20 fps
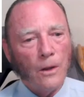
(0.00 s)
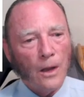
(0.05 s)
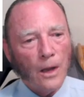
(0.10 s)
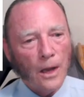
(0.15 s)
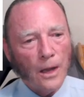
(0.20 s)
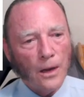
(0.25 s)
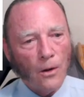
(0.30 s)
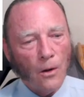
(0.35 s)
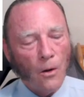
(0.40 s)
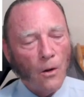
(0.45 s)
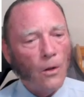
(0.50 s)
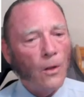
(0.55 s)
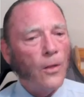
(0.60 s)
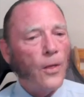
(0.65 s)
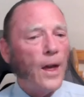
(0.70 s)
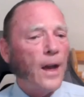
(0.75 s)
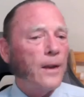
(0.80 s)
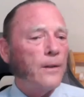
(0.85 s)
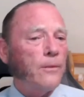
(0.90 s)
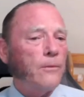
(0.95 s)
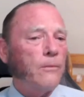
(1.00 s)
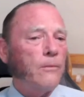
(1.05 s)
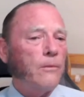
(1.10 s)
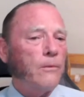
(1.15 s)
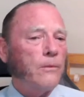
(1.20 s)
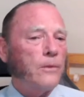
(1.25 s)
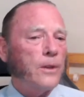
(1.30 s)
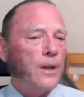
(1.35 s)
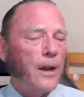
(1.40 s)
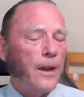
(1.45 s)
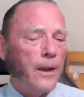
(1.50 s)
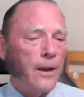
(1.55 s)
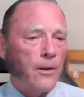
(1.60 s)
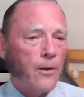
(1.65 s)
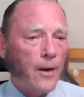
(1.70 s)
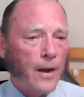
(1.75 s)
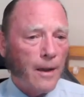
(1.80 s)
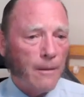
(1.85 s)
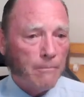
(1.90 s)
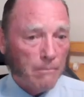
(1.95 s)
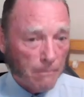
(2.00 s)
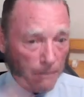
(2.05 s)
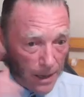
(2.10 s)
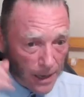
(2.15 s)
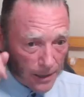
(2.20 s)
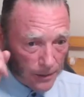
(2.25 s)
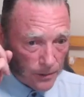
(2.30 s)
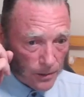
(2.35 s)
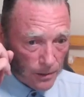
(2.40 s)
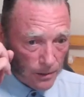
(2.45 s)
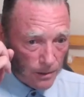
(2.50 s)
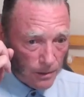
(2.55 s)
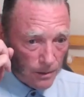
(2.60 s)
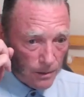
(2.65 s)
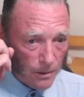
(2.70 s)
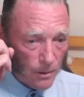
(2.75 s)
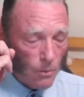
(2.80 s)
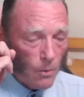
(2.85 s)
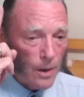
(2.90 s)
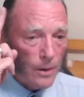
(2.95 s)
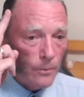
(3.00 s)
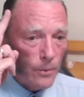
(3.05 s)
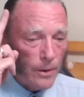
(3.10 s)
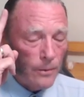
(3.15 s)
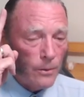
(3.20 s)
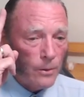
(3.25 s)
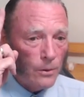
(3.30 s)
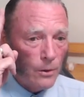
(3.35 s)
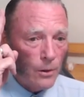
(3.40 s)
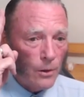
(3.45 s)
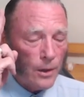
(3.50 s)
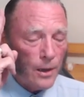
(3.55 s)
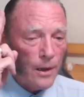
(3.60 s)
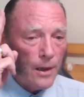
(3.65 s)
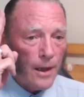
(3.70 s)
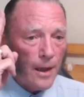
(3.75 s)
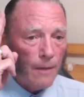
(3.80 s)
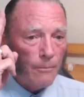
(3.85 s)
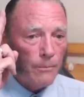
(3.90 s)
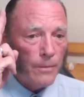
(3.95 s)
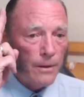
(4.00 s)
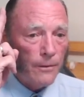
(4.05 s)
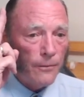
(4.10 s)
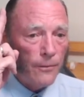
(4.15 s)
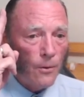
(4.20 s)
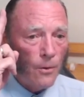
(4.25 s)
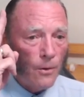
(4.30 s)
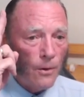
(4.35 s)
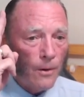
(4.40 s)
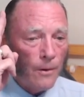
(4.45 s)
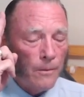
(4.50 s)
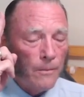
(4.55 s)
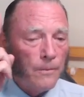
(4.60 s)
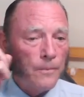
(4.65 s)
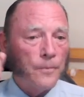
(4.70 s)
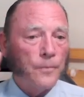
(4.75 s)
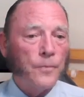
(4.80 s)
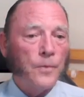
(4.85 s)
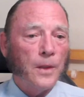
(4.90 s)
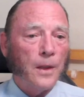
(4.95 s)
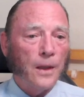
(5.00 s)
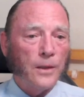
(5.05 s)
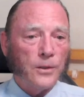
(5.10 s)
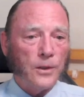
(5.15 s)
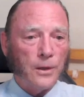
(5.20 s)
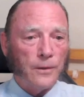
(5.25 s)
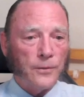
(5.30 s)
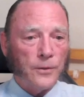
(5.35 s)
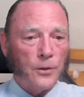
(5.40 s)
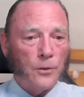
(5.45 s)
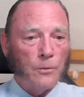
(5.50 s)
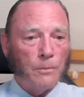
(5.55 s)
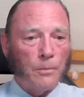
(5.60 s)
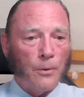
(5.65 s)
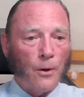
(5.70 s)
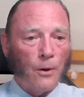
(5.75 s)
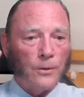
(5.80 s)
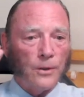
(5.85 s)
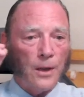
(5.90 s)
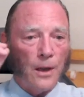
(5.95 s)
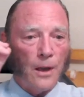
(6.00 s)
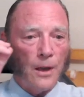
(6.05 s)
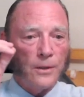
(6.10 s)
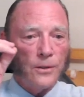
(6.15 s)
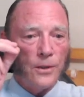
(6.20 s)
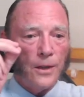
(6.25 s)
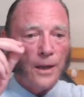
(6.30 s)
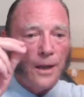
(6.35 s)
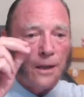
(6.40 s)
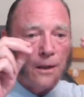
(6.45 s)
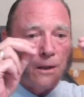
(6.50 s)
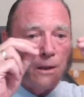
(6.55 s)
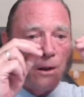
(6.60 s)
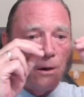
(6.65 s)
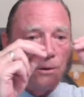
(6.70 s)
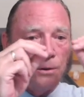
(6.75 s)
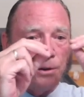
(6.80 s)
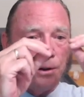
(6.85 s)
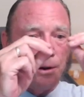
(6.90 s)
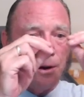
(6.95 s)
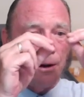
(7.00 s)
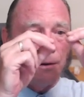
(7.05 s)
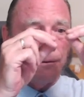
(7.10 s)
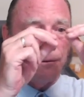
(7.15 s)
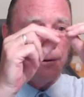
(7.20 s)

And all that diagram meant, the one we were looking at before, is that if two protons get close enough,